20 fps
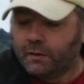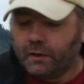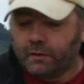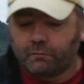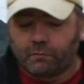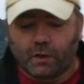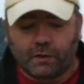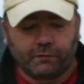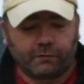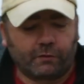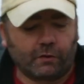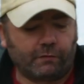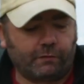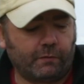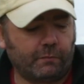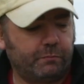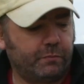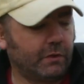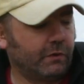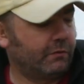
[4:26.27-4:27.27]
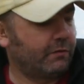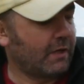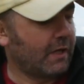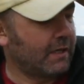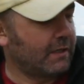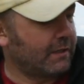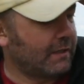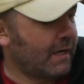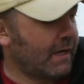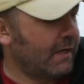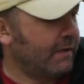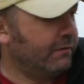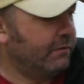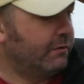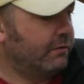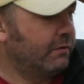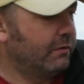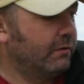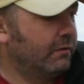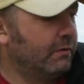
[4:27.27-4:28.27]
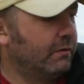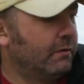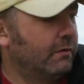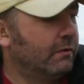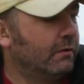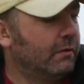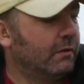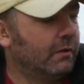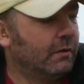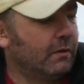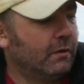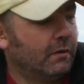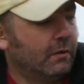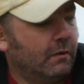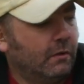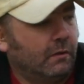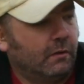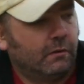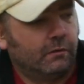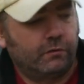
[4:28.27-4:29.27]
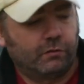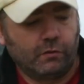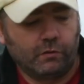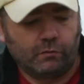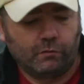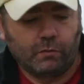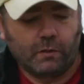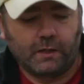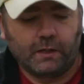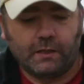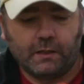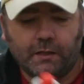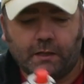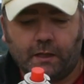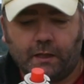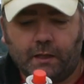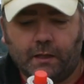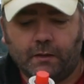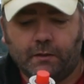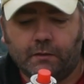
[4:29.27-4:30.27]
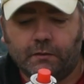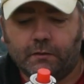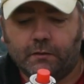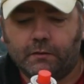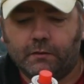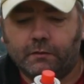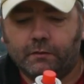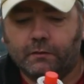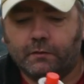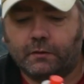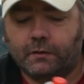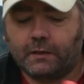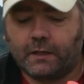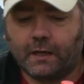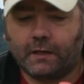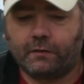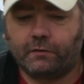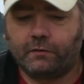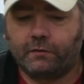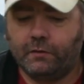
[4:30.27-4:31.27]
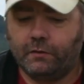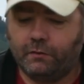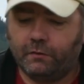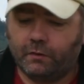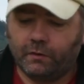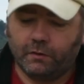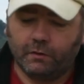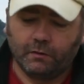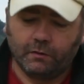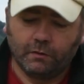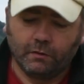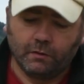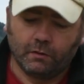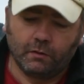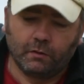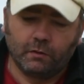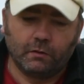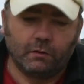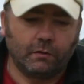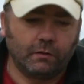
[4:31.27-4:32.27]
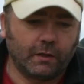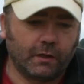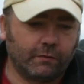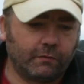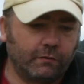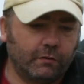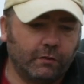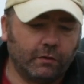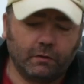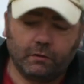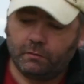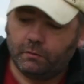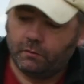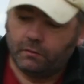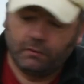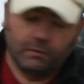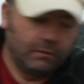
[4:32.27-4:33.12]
It runs off of butane gas, 220 canisters. All you have to do,